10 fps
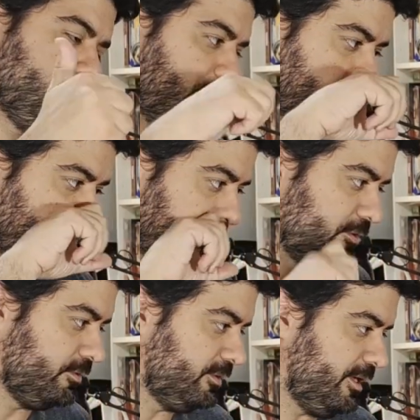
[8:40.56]
great
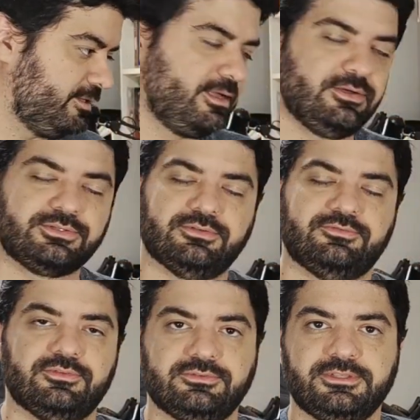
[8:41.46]
work on that also
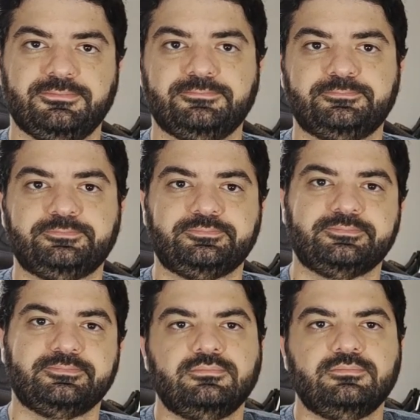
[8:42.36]
from me.
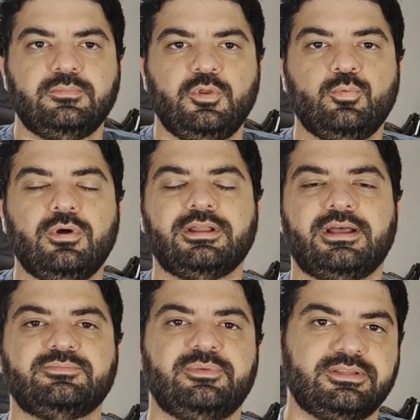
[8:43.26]
One
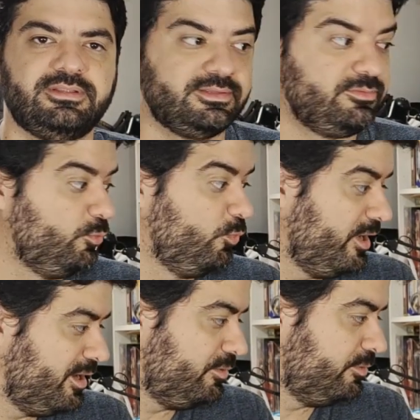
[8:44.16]
aspect that
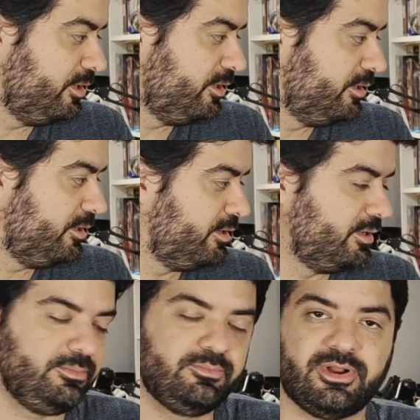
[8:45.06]
really
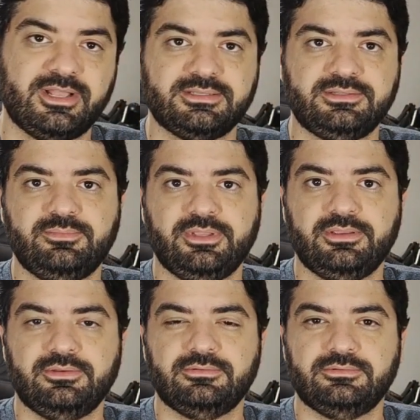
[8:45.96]
impressed
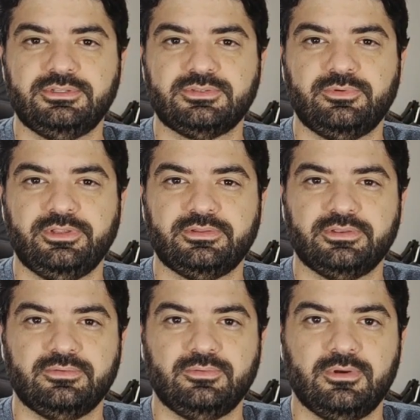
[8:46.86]
me on this
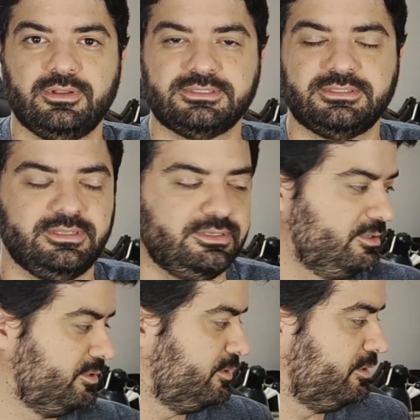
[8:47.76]
printer was
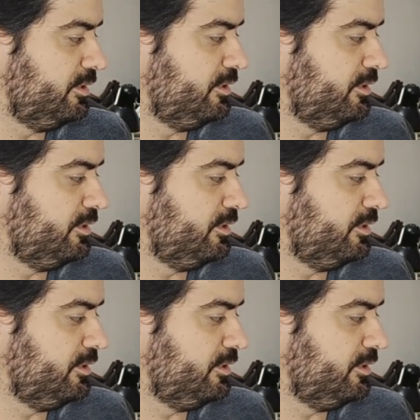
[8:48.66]
the